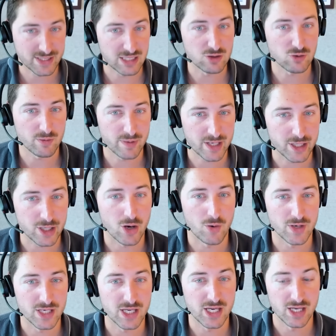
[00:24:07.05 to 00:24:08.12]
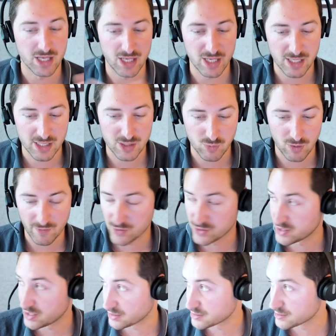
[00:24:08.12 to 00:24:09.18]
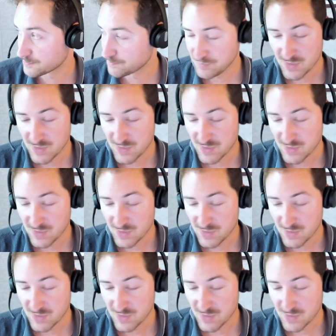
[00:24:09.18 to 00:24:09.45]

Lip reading: C3PAO is one of those things.